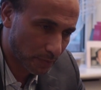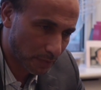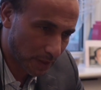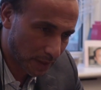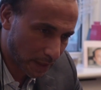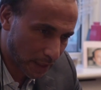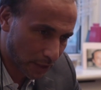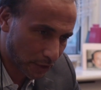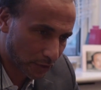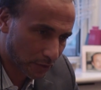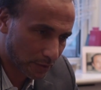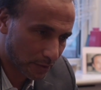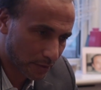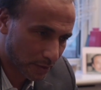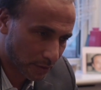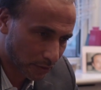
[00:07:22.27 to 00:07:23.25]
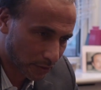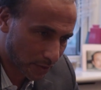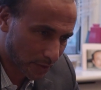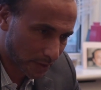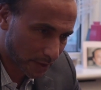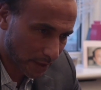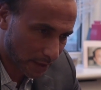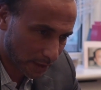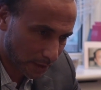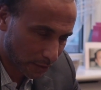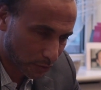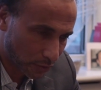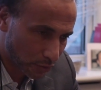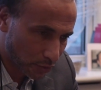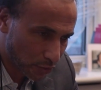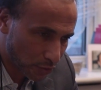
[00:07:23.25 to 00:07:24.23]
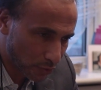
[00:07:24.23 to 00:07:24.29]
obligations, understanding
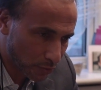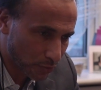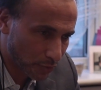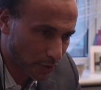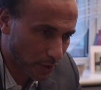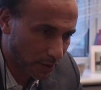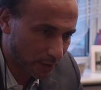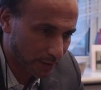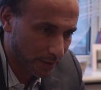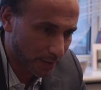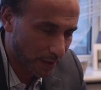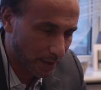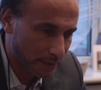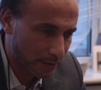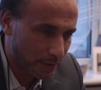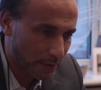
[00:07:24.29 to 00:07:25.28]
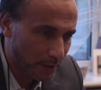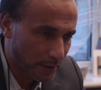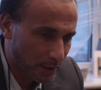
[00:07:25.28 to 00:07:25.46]
the new context,